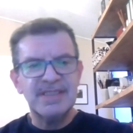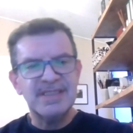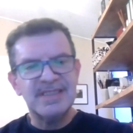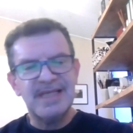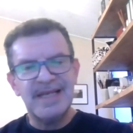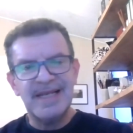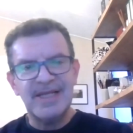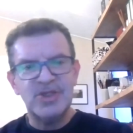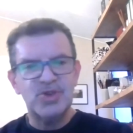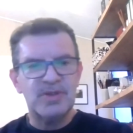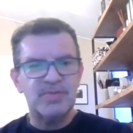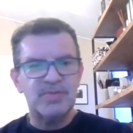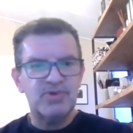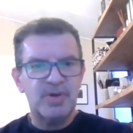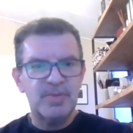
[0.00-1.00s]
intellectual
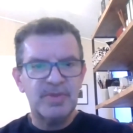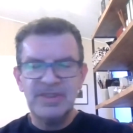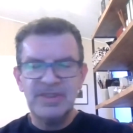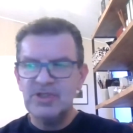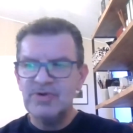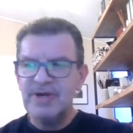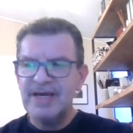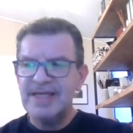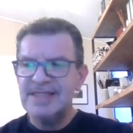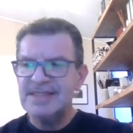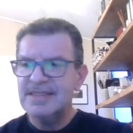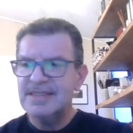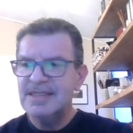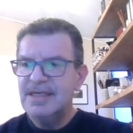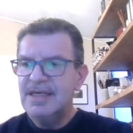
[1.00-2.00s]
property
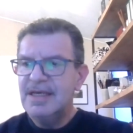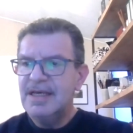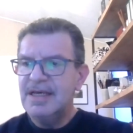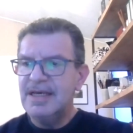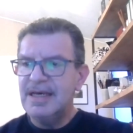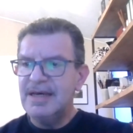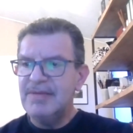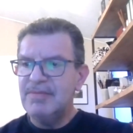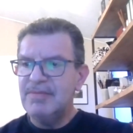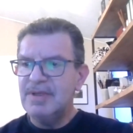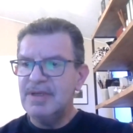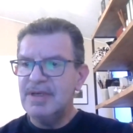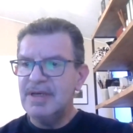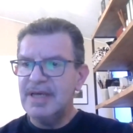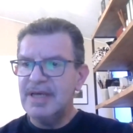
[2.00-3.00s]
rights,
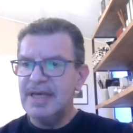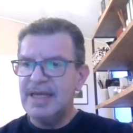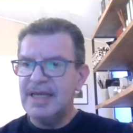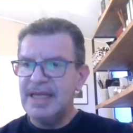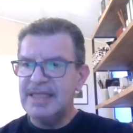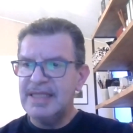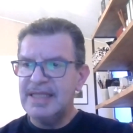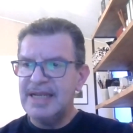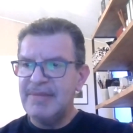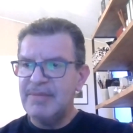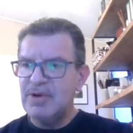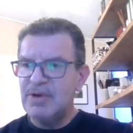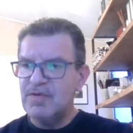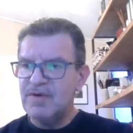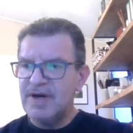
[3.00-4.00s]
and a
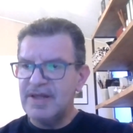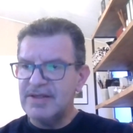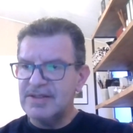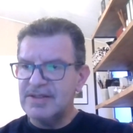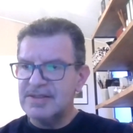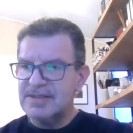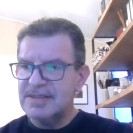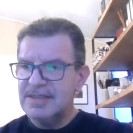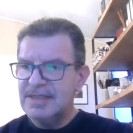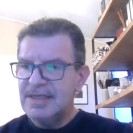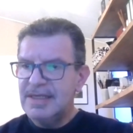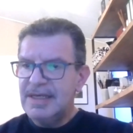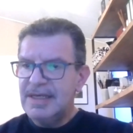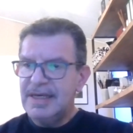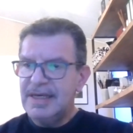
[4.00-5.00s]
number of others.
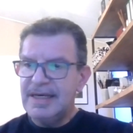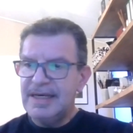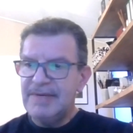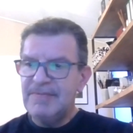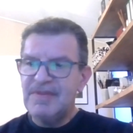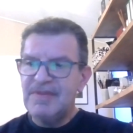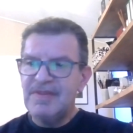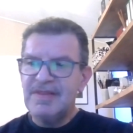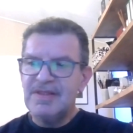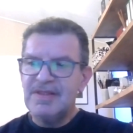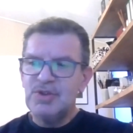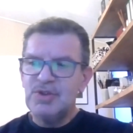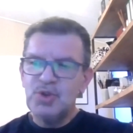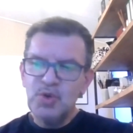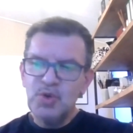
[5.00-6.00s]
The
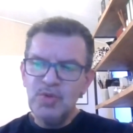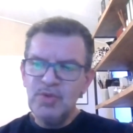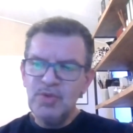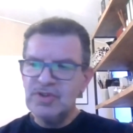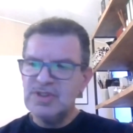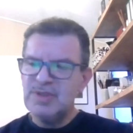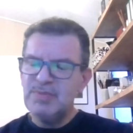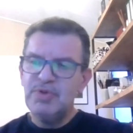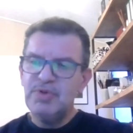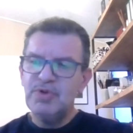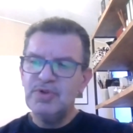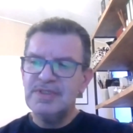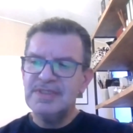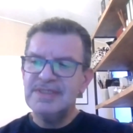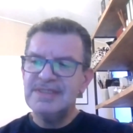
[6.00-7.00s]
two most
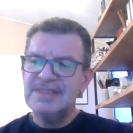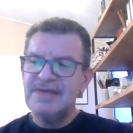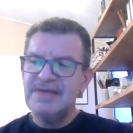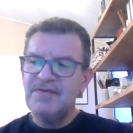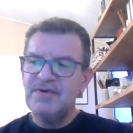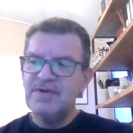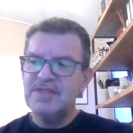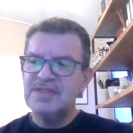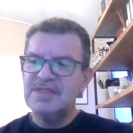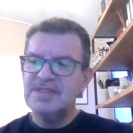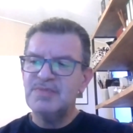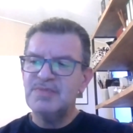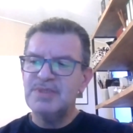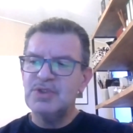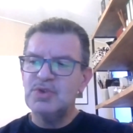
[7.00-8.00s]
important differences
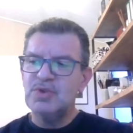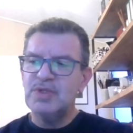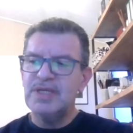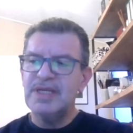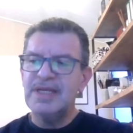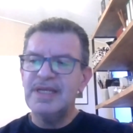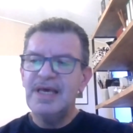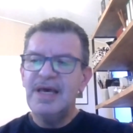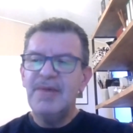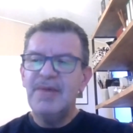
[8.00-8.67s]
between